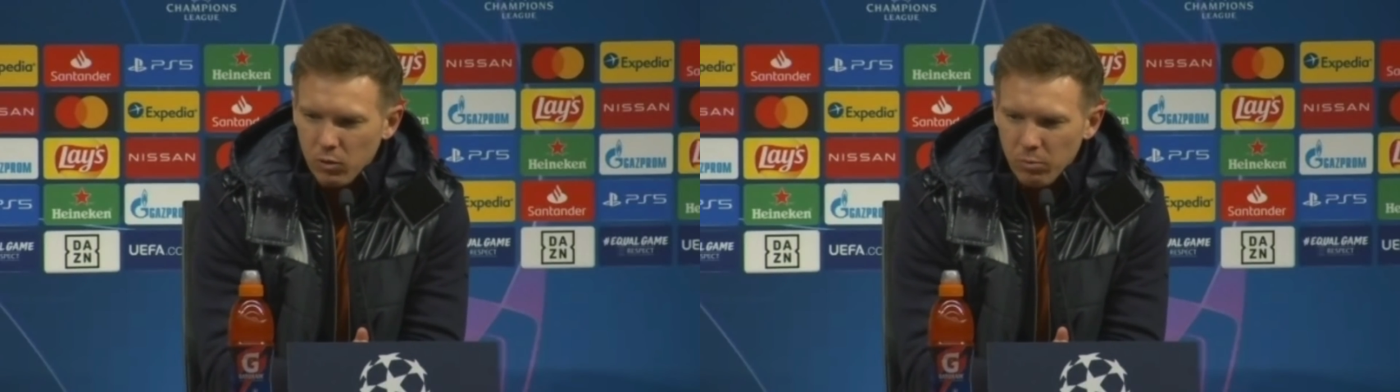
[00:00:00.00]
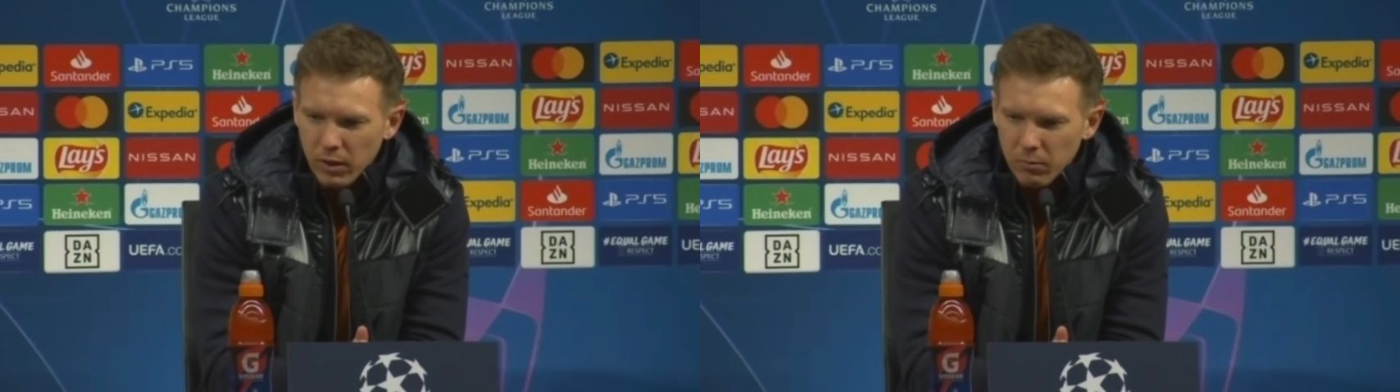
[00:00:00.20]

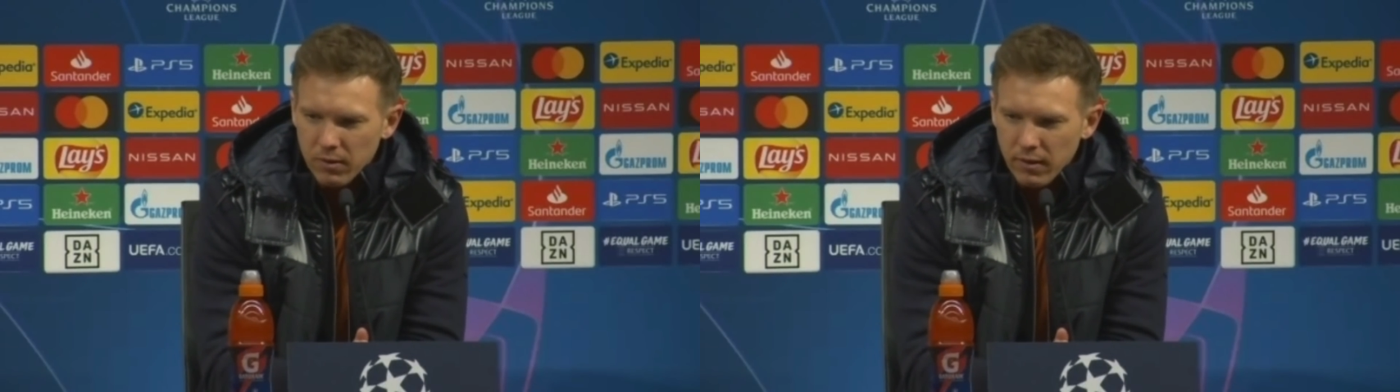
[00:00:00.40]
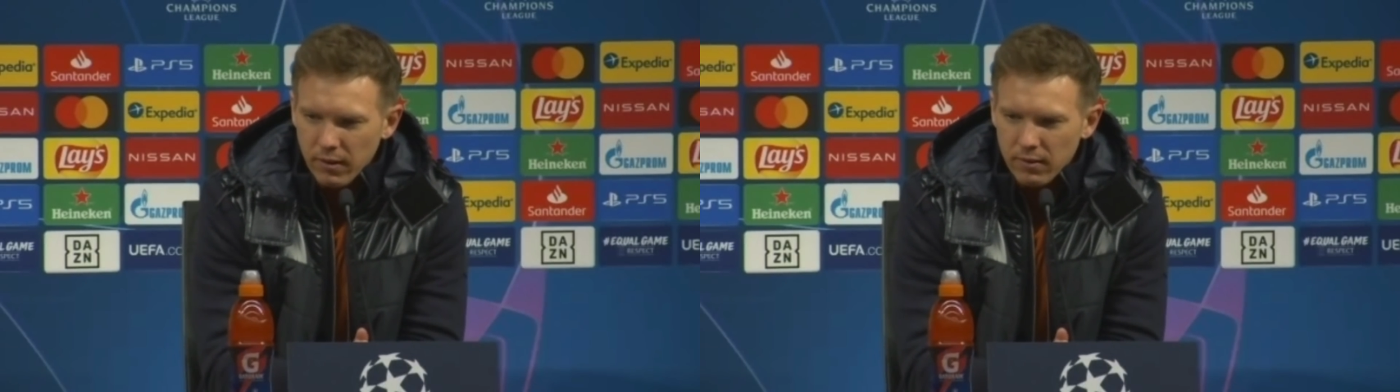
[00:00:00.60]
big
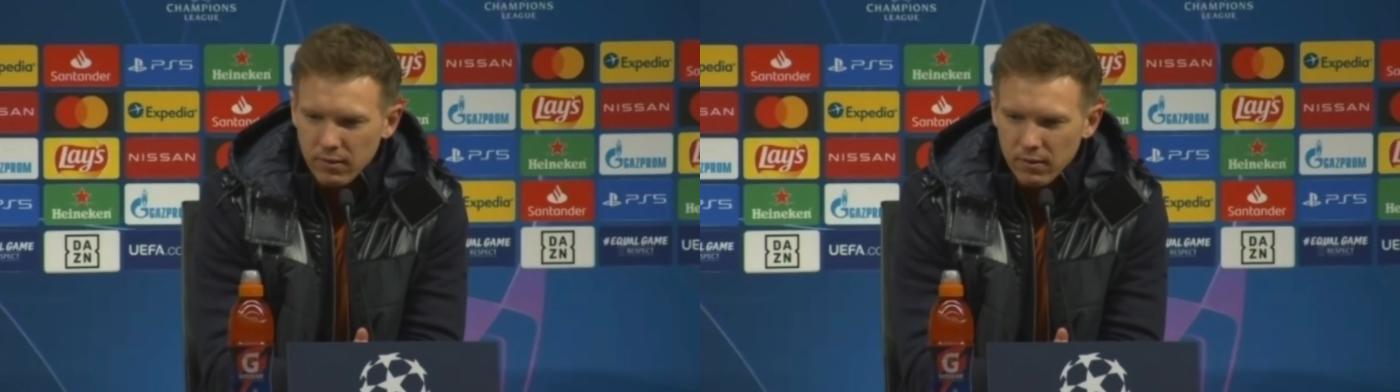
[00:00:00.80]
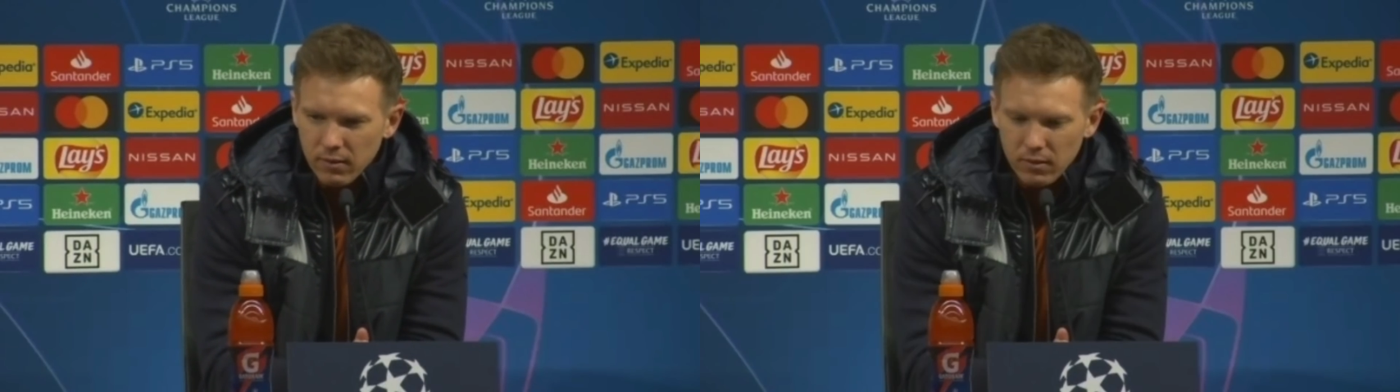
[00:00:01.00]

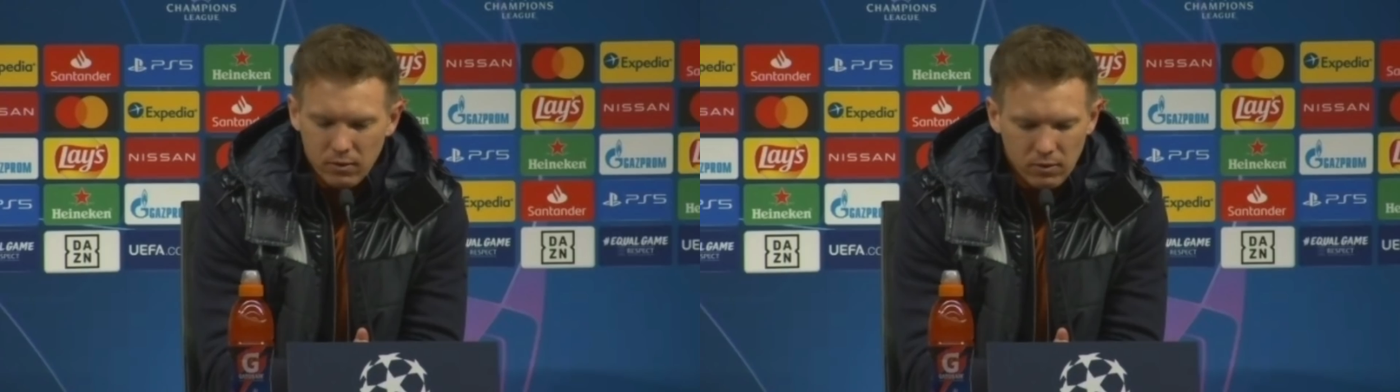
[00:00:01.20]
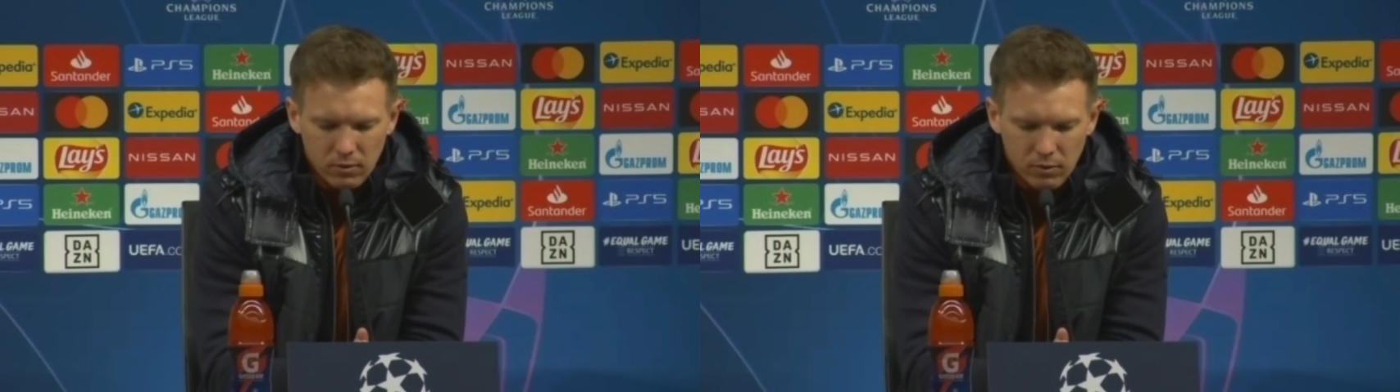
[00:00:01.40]
mistakes
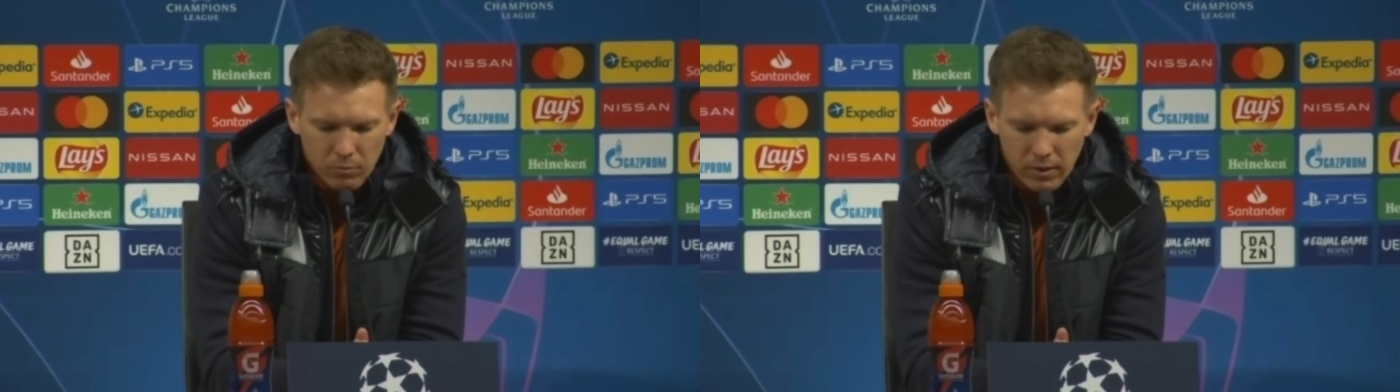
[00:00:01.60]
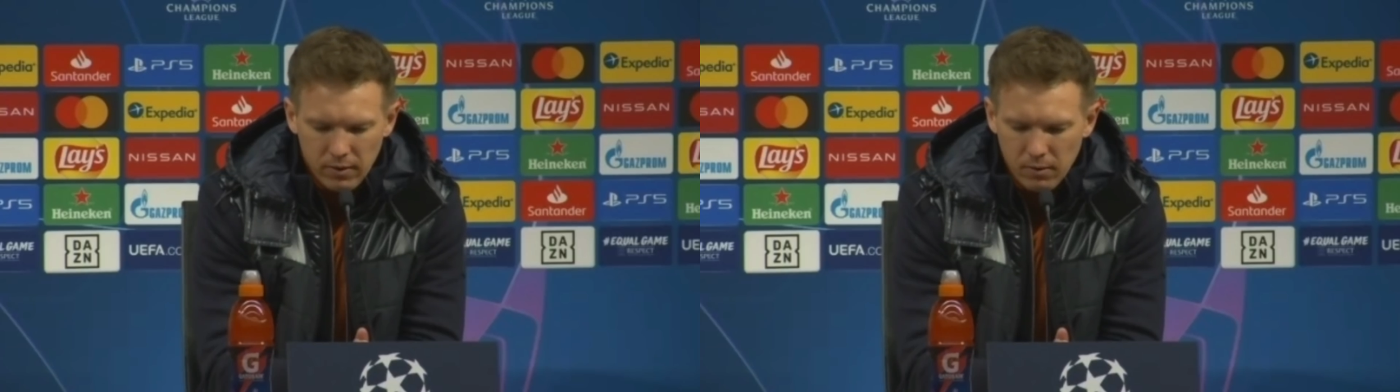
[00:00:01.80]
uh, of
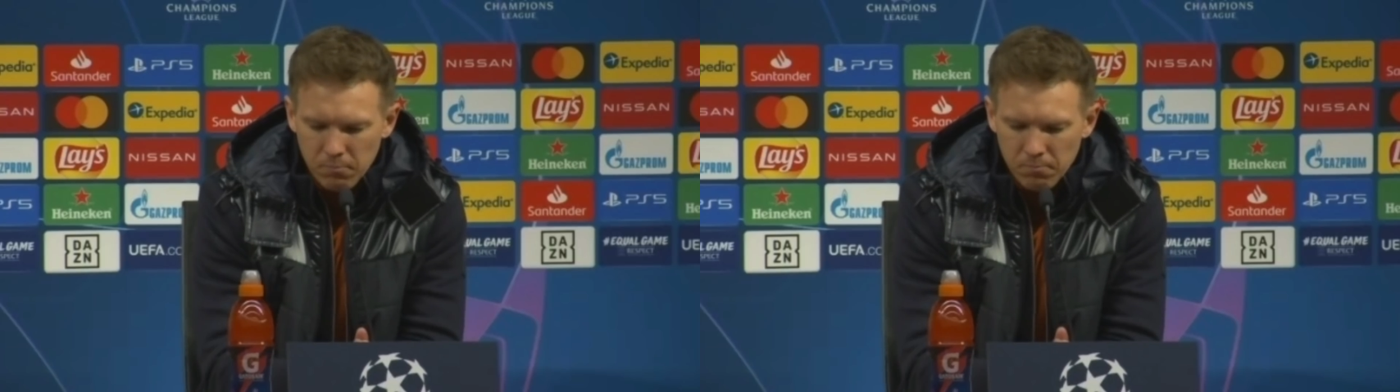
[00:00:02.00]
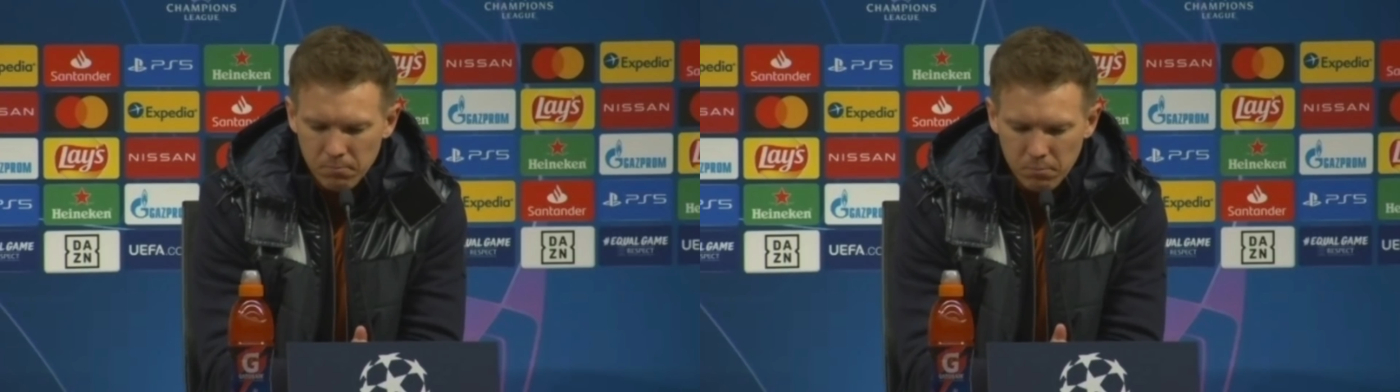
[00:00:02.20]
my team.